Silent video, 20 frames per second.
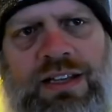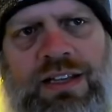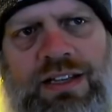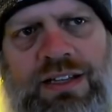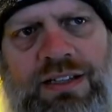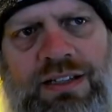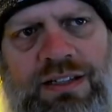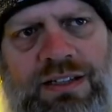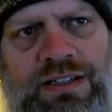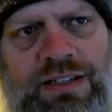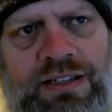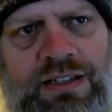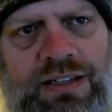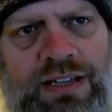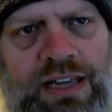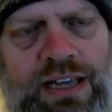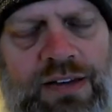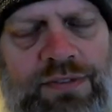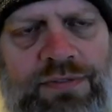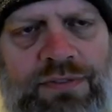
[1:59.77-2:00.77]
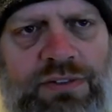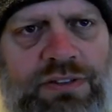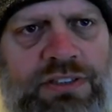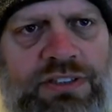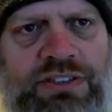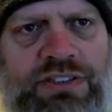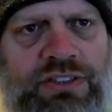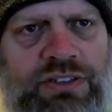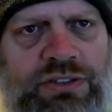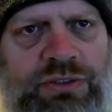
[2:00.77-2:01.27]
after
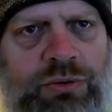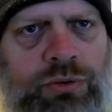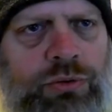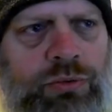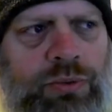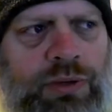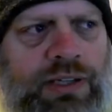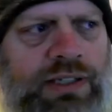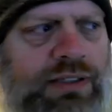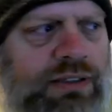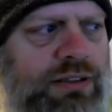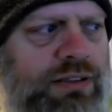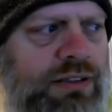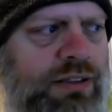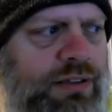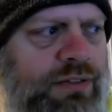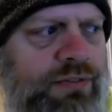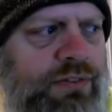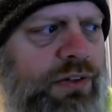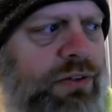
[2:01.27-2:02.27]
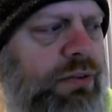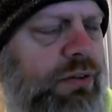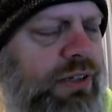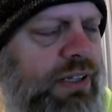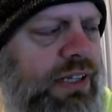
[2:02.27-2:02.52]
just a short while of doing